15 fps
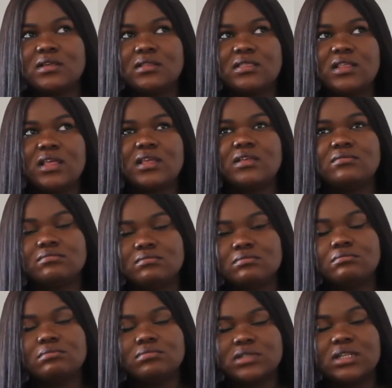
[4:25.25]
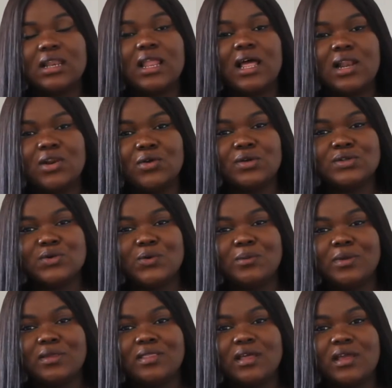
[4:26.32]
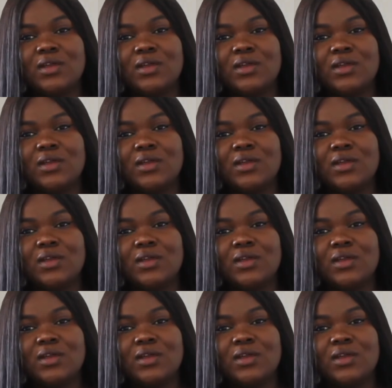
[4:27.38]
The landlord told me that